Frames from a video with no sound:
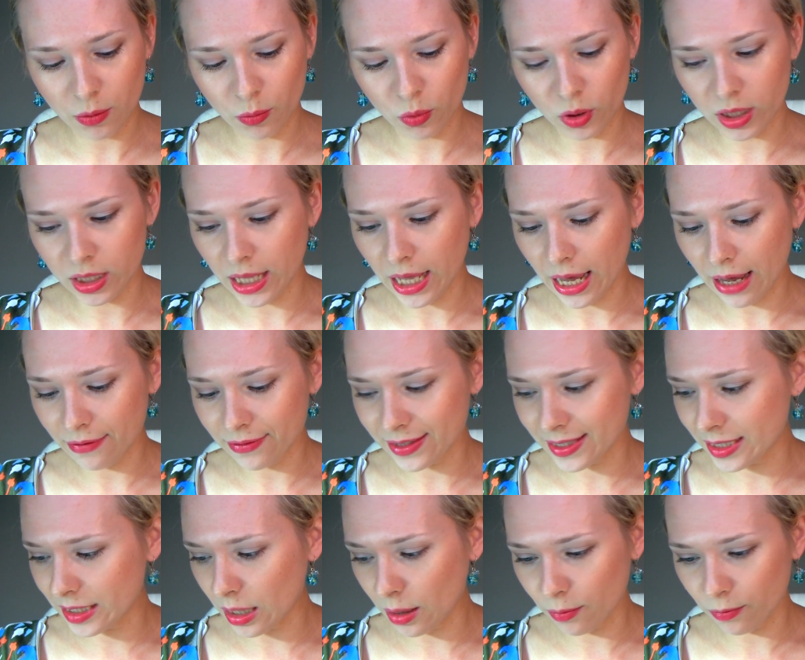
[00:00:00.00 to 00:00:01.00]
will have
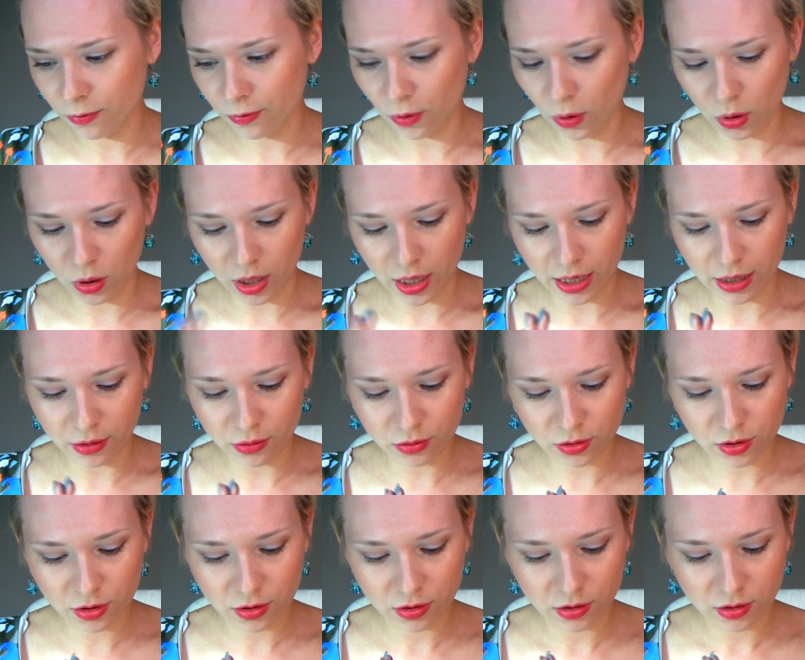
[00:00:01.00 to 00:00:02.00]
some
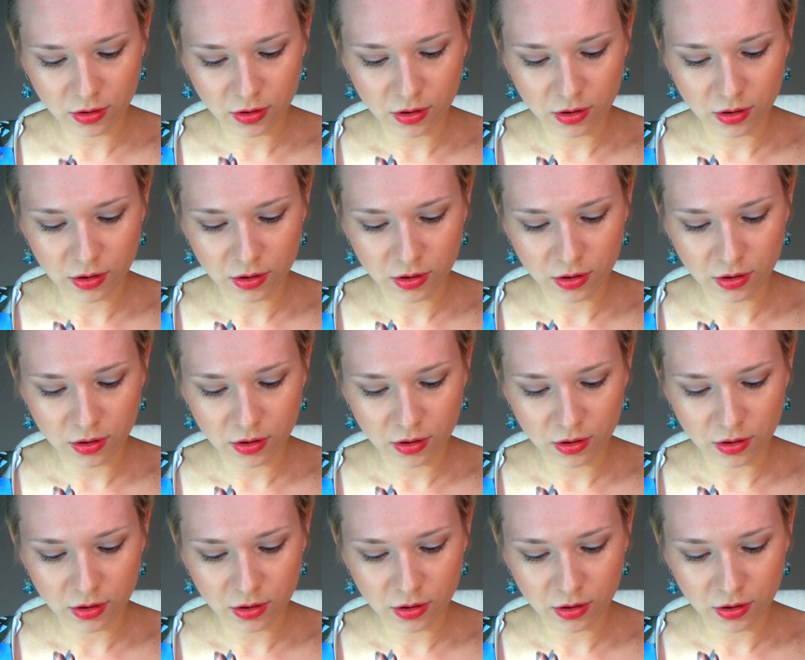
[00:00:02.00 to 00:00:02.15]
fallout.